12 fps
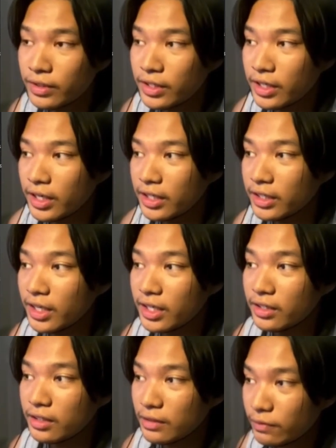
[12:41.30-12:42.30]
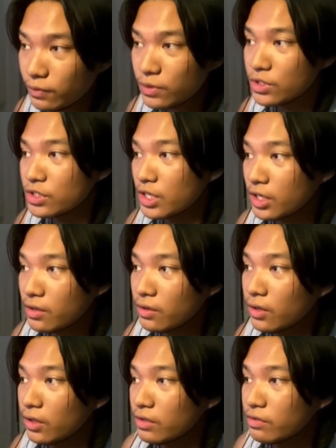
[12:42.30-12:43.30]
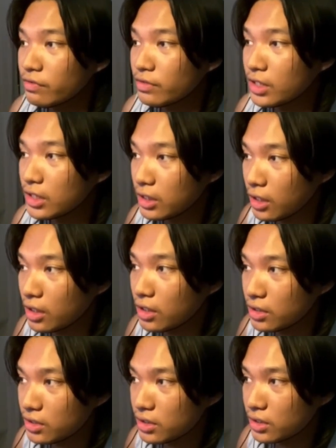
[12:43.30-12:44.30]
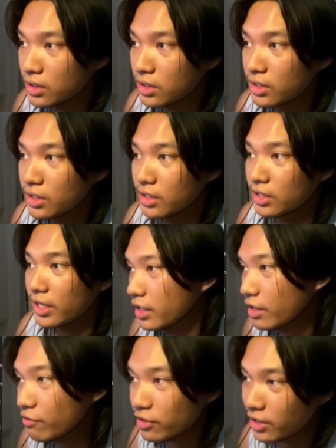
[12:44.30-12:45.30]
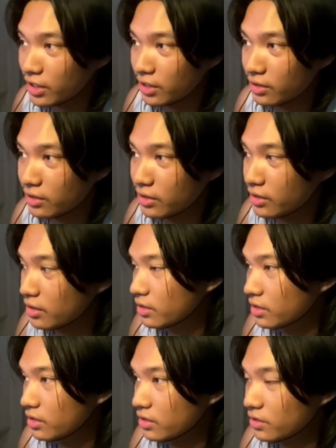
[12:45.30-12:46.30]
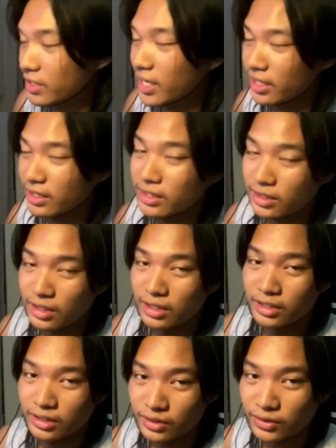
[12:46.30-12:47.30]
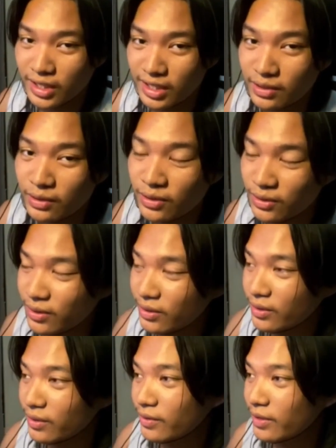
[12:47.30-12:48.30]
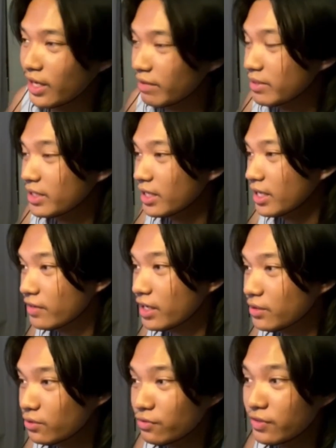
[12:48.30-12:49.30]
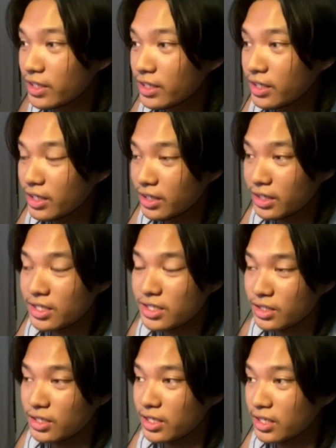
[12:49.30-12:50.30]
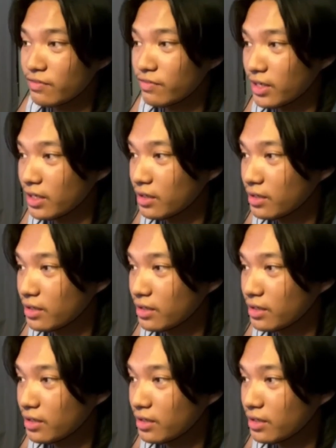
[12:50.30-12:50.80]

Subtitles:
And then it would check all of the logs, like everything, so that you can. I mean, I do think it is a great thing.